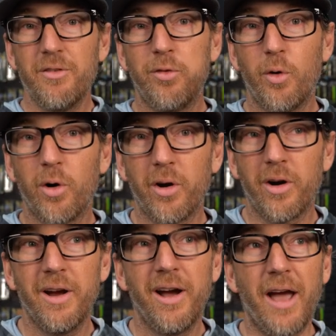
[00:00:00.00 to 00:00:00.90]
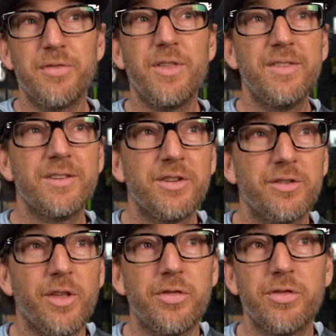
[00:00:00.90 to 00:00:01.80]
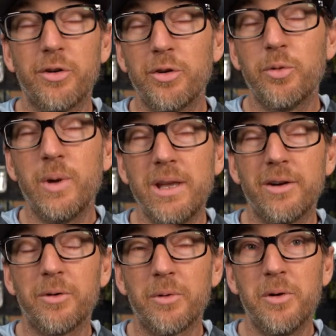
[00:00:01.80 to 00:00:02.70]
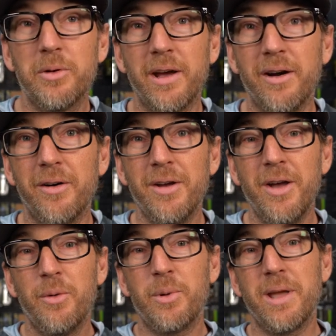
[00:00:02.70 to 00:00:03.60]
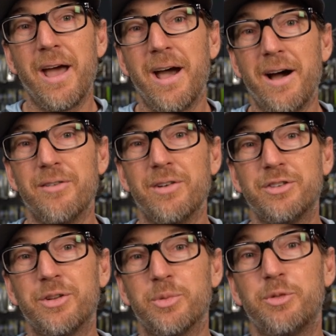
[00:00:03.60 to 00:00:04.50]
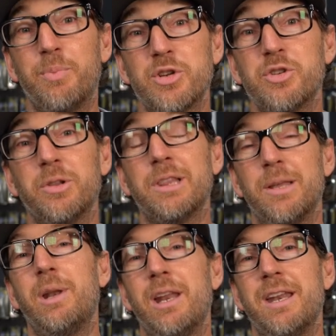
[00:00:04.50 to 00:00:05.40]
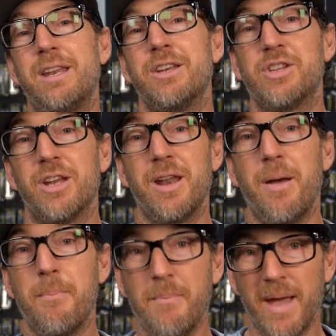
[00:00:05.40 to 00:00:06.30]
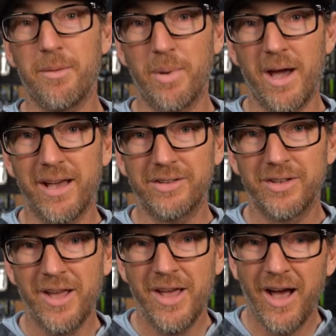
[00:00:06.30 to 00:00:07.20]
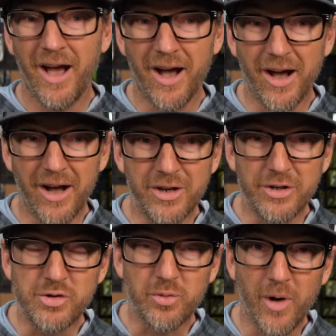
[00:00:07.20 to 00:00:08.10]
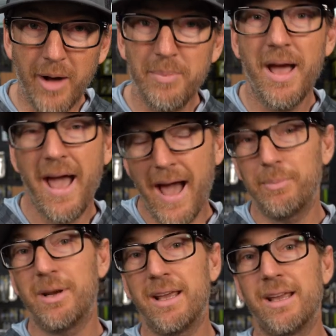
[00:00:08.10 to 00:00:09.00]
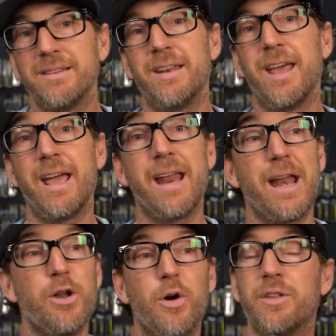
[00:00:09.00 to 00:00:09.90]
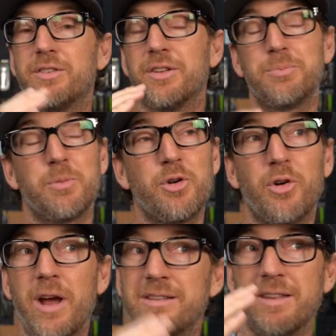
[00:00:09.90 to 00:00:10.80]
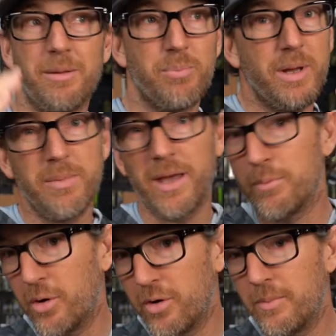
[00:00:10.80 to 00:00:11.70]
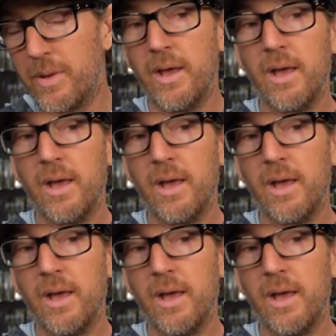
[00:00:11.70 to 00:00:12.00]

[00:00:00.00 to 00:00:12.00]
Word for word: for, I think this is the third week in a row now, we have some special limited edition Megabass uh, drop happening today. And I know this is crazy, like bing, bang, boom,